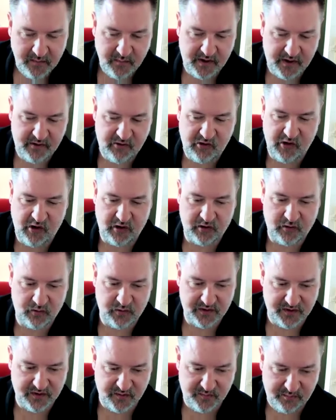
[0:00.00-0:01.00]
matriarchal
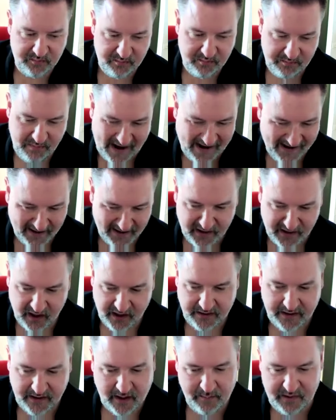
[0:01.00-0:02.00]
sort of
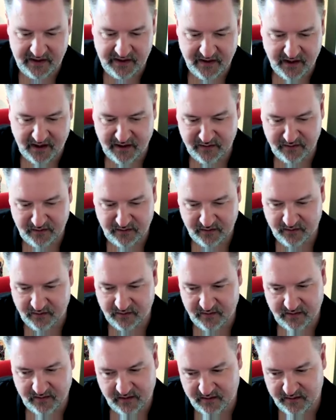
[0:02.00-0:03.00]
Barangay Capitan, you know,
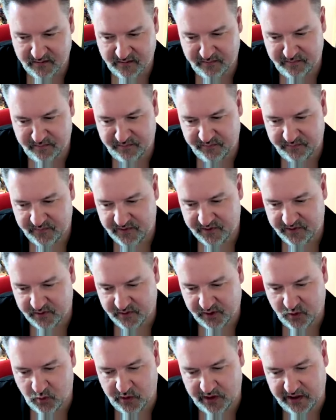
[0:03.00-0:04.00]
um,
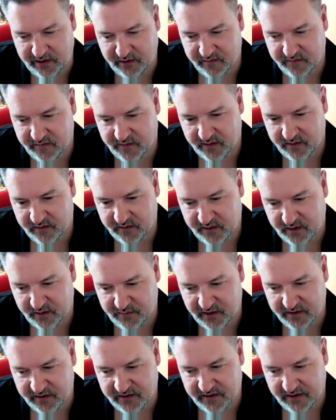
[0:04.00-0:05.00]
sort of queen of the
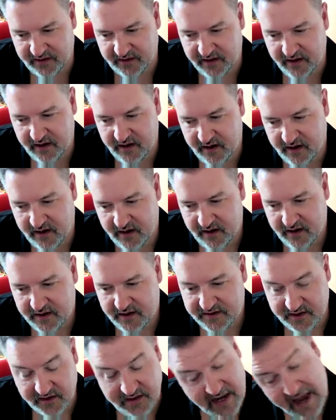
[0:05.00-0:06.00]
community.
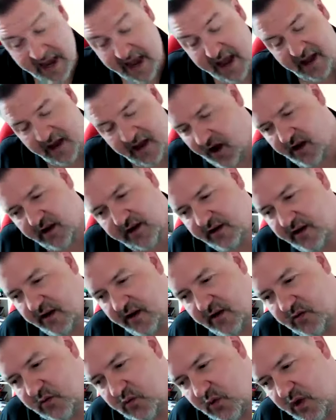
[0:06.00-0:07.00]
So yeah, I
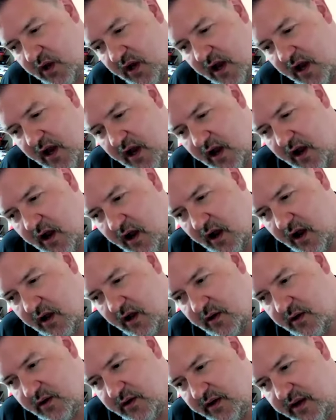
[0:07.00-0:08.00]
the,
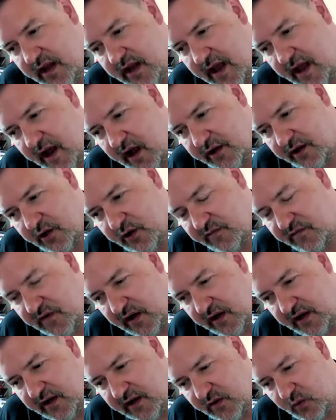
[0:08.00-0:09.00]
yeah, I could have
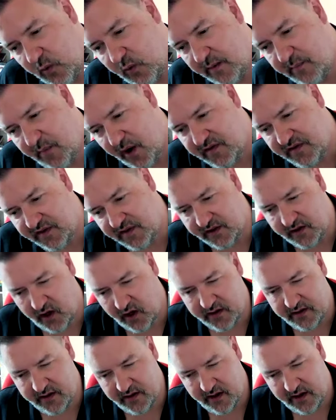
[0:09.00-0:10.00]
done it either way, but I think
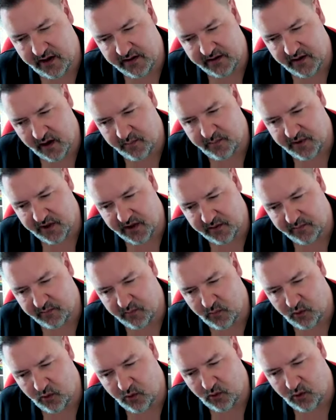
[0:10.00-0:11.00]
I ended up being
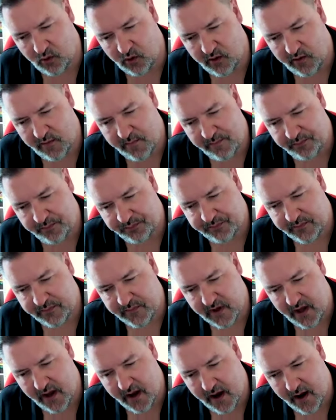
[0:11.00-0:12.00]
more
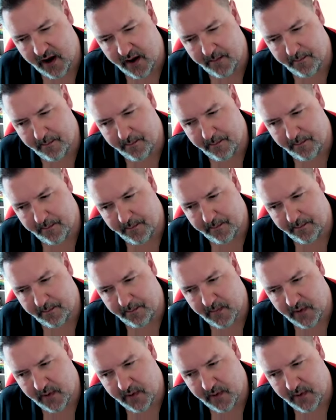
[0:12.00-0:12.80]
um